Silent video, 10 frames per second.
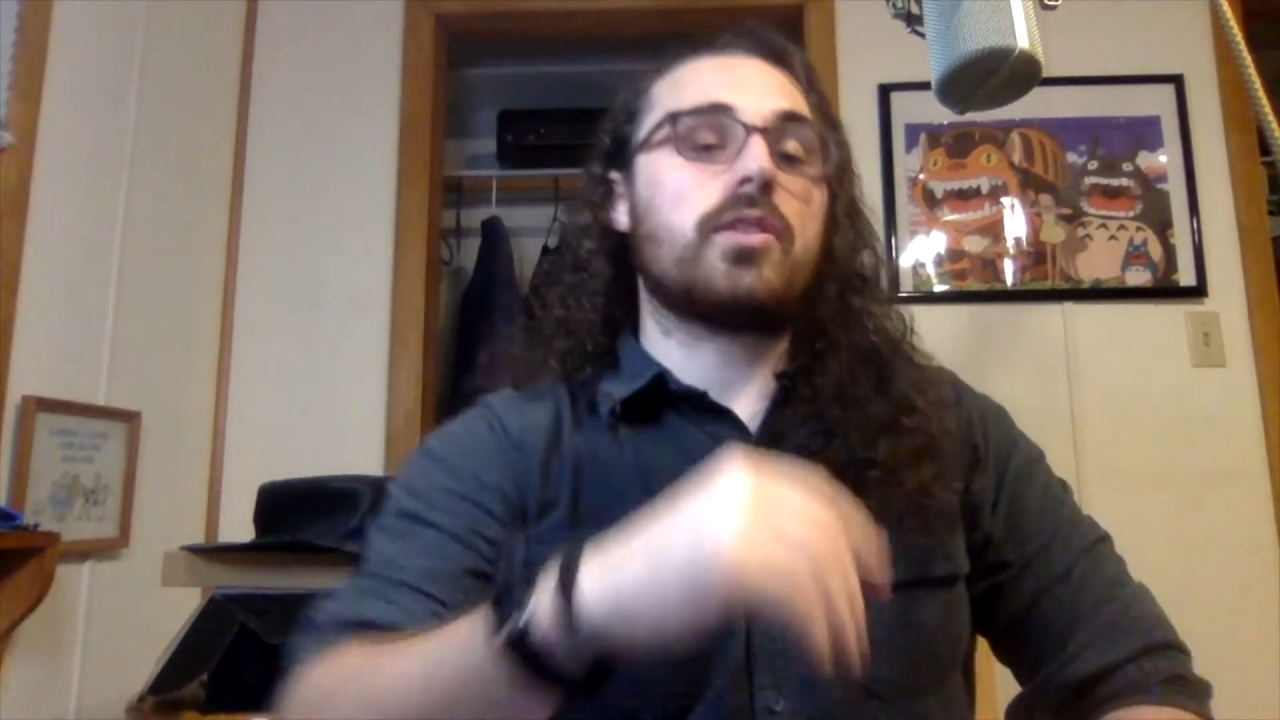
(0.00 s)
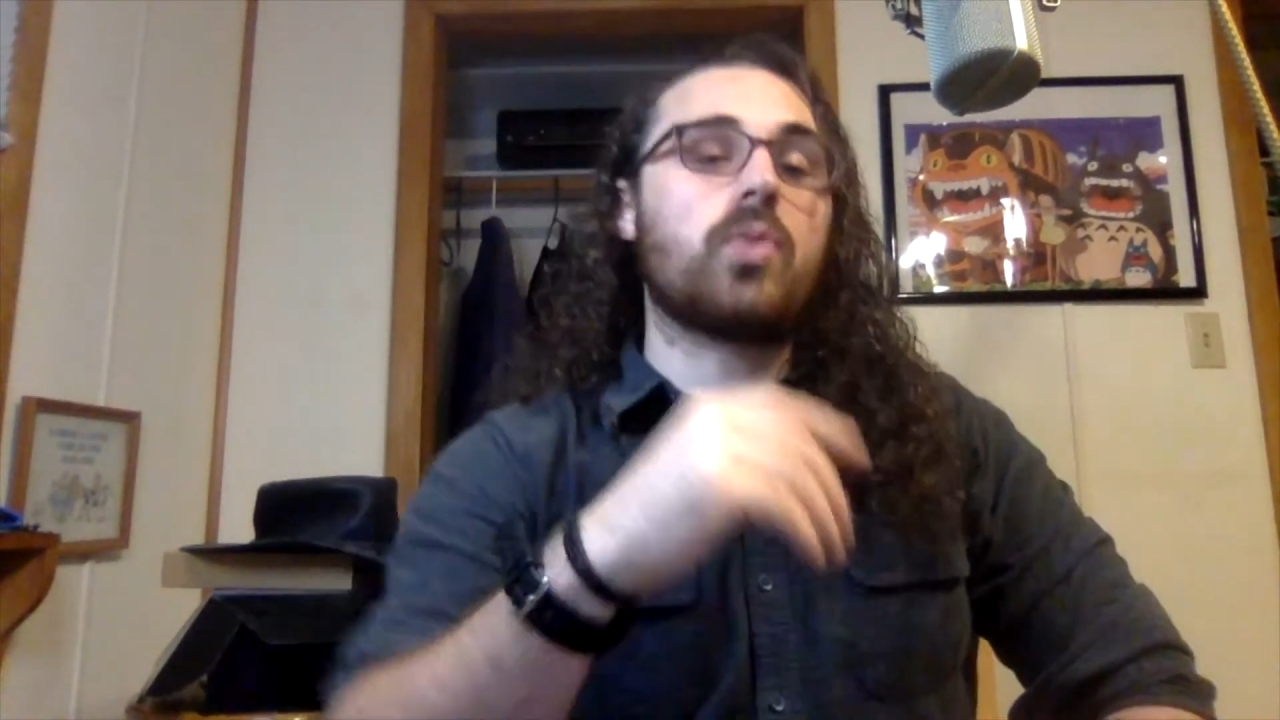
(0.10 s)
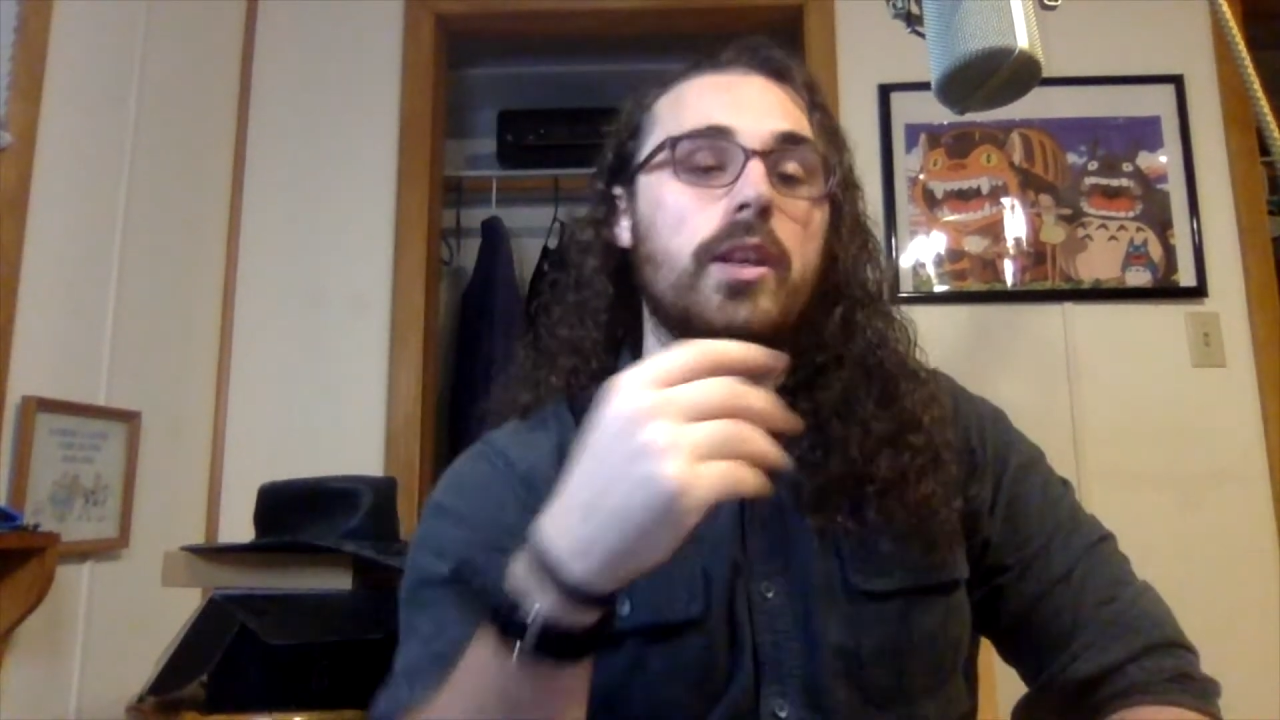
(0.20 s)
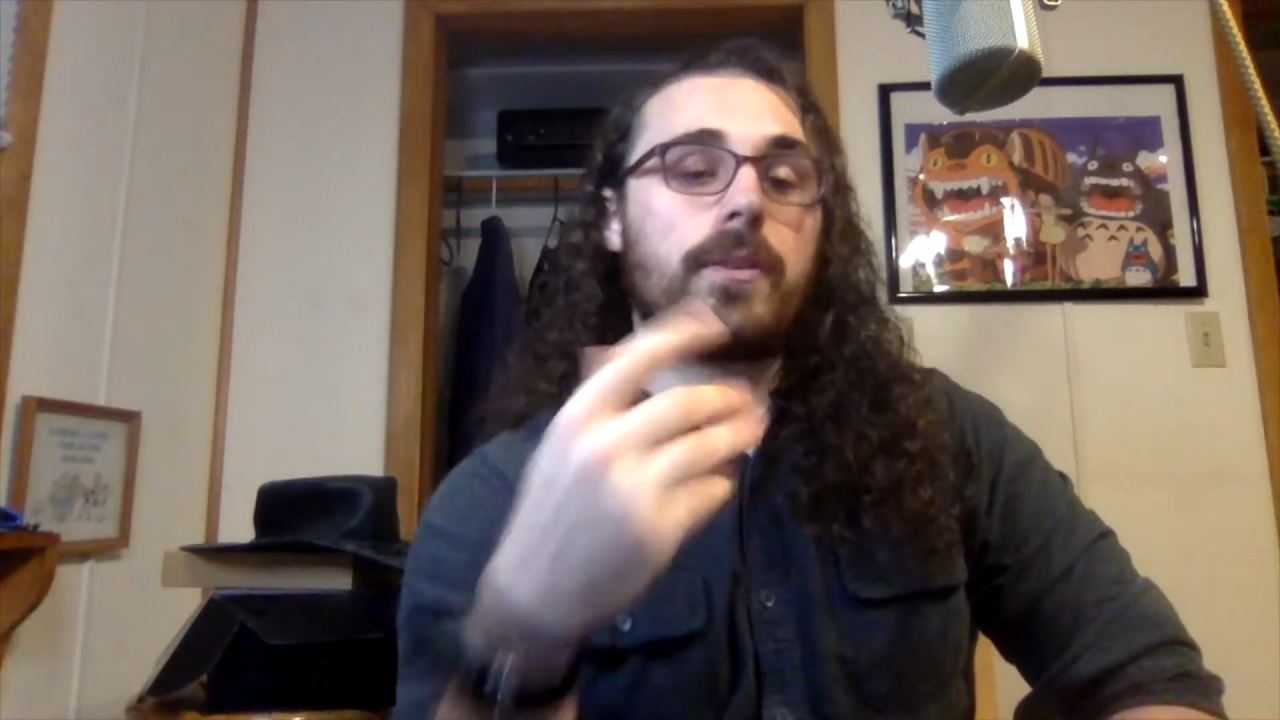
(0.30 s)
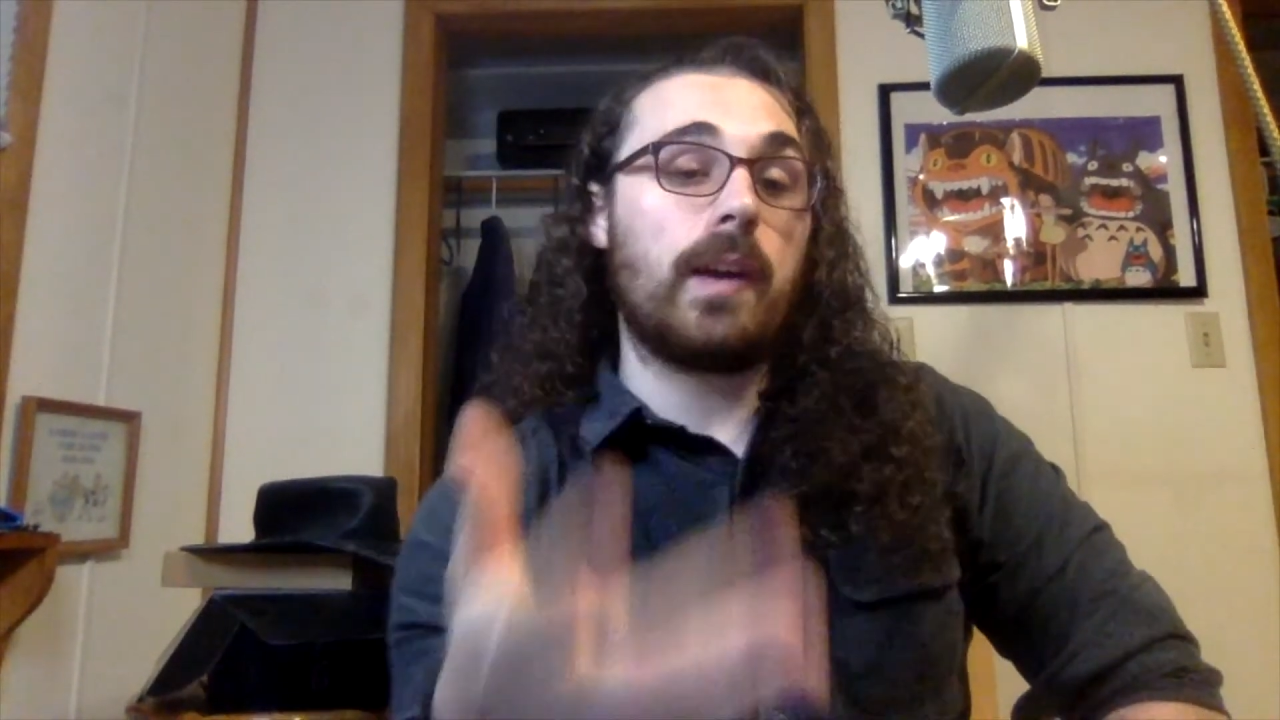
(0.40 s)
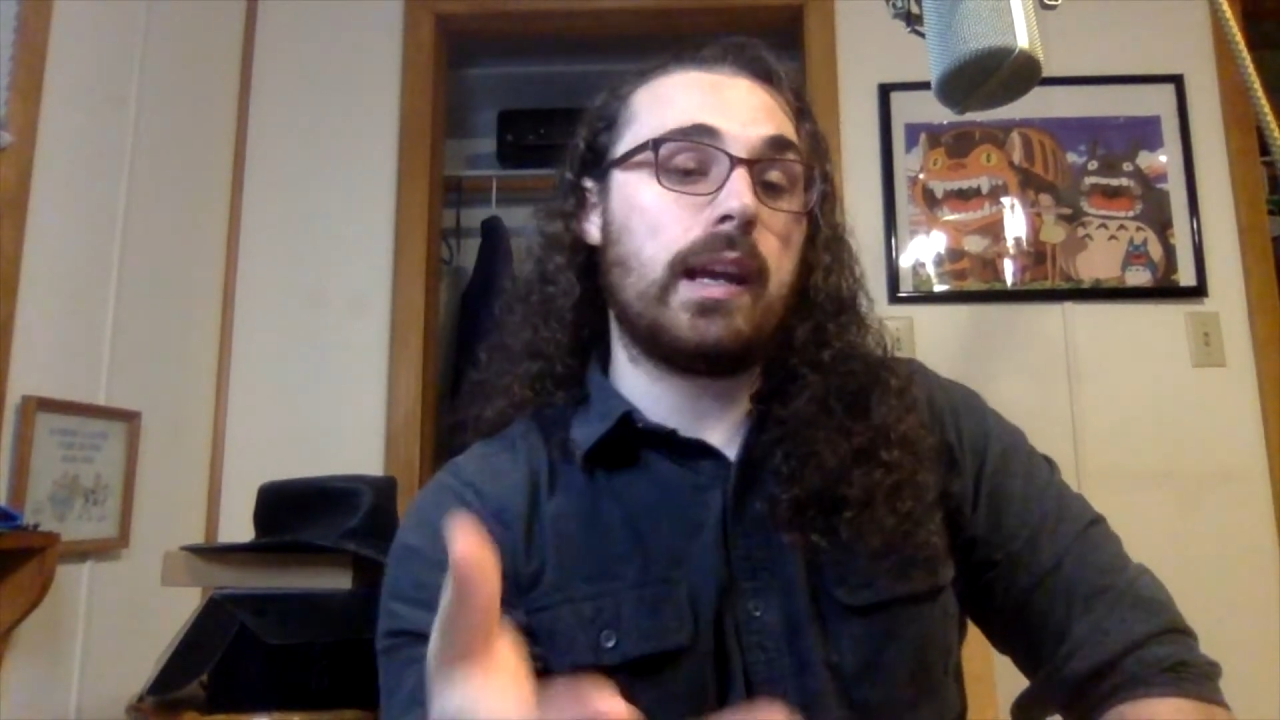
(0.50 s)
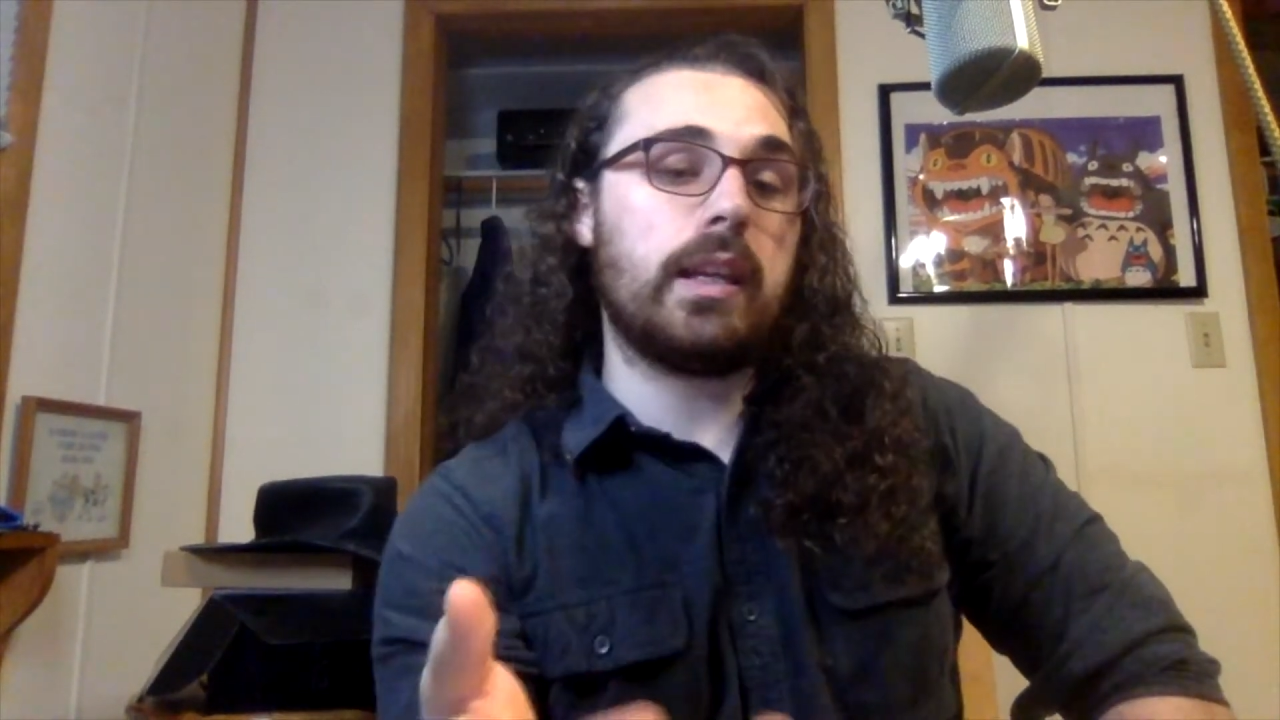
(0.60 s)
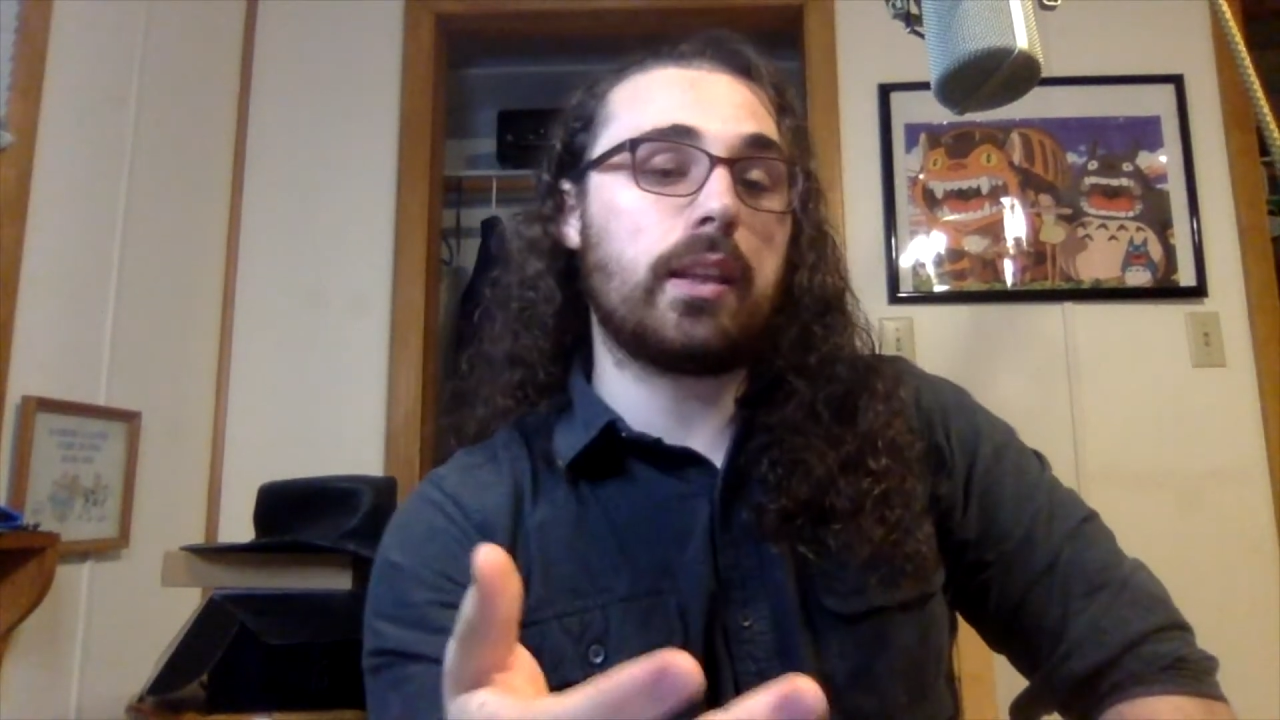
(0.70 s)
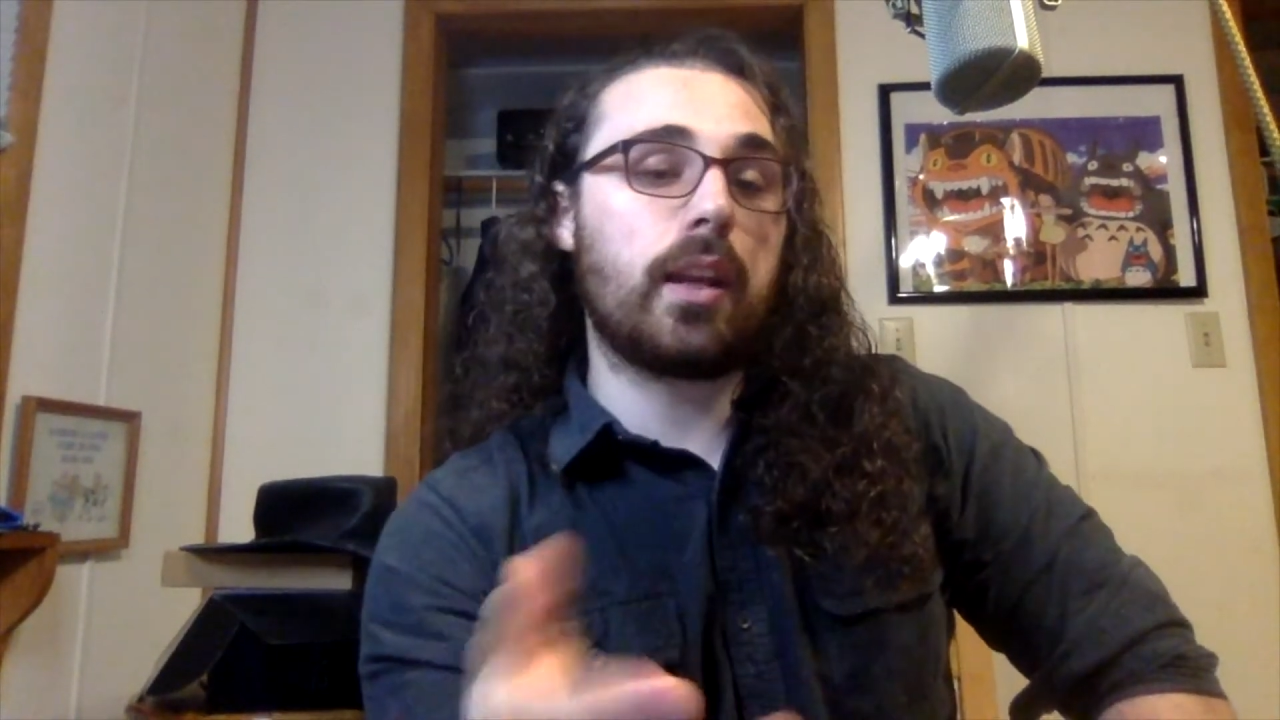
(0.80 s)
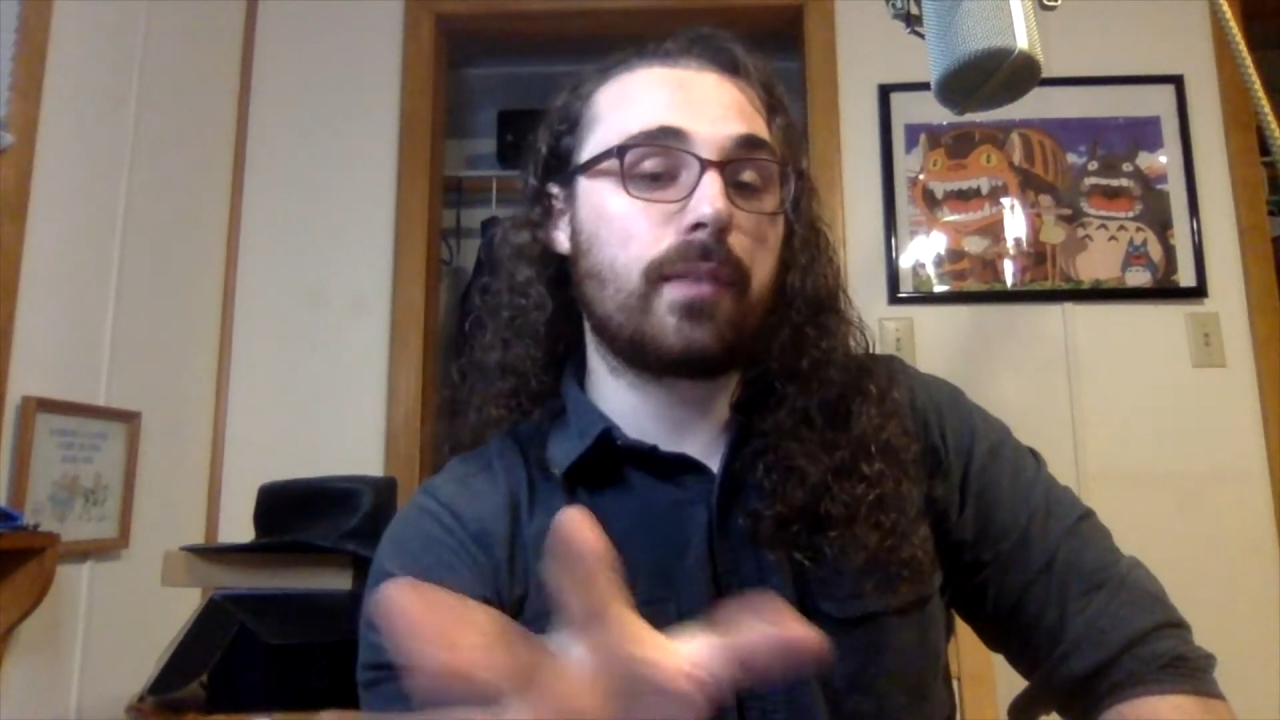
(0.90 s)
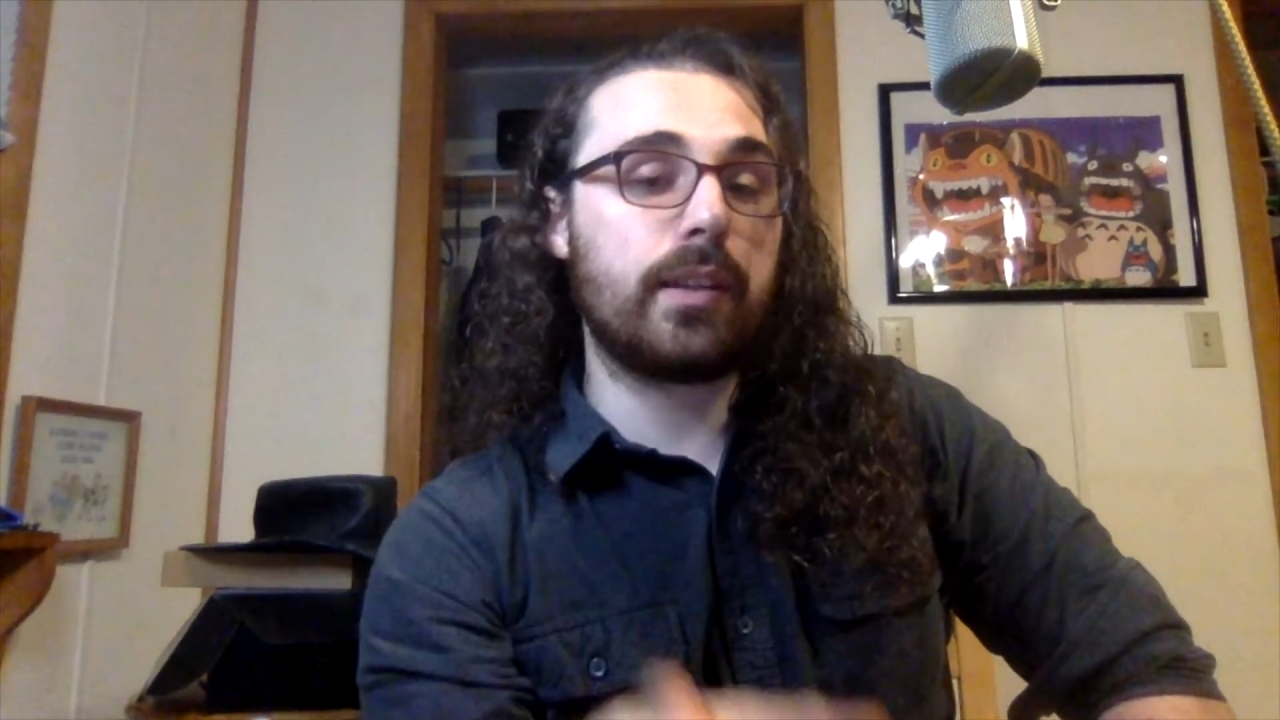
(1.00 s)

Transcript: twice for anything,